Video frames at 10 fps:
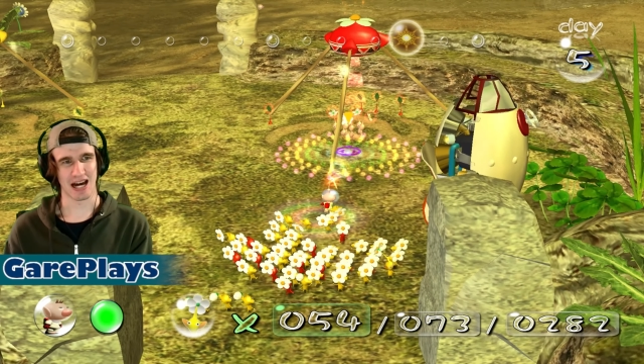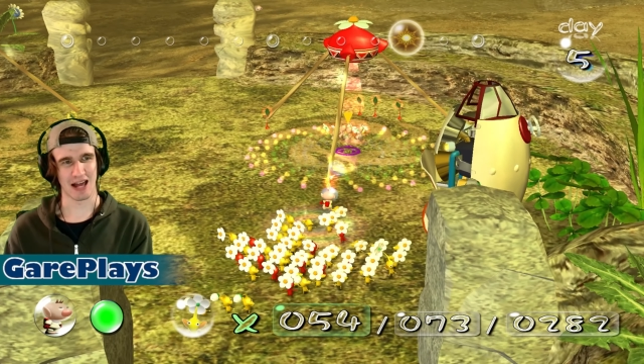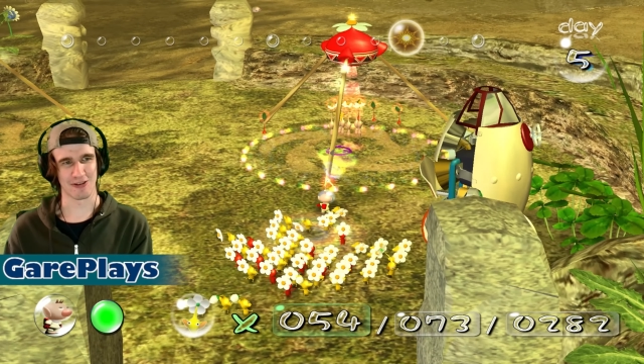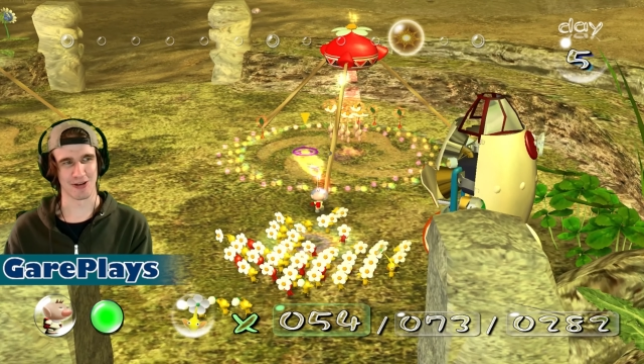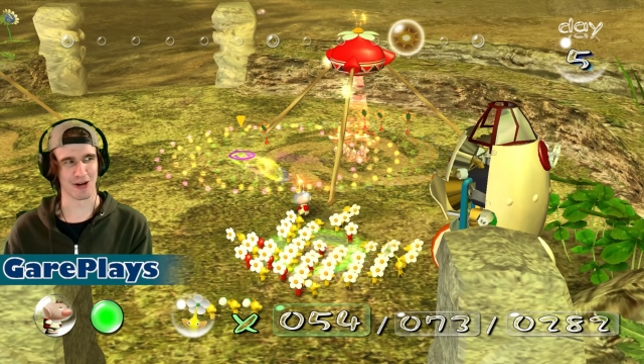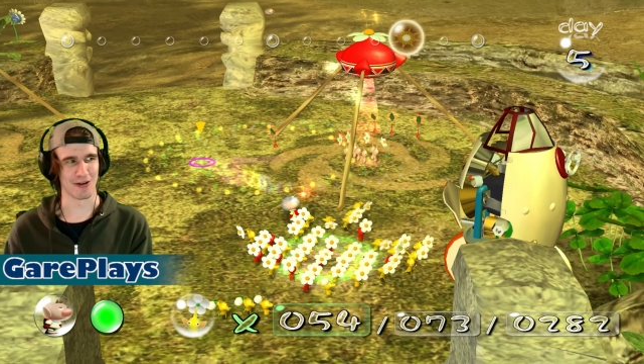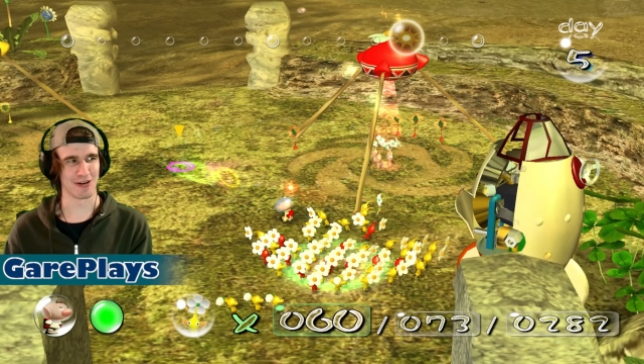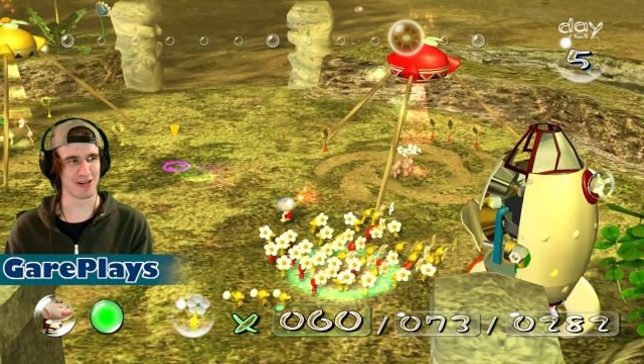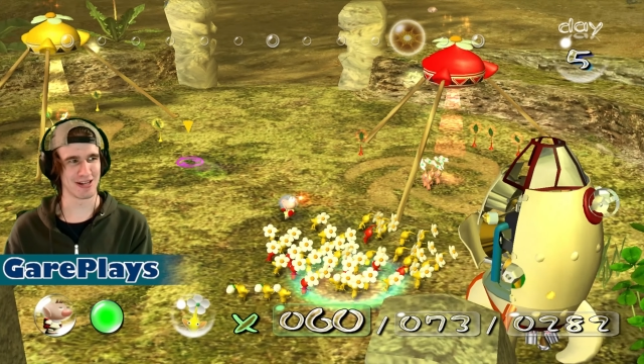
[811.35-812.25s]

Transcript: I don't know.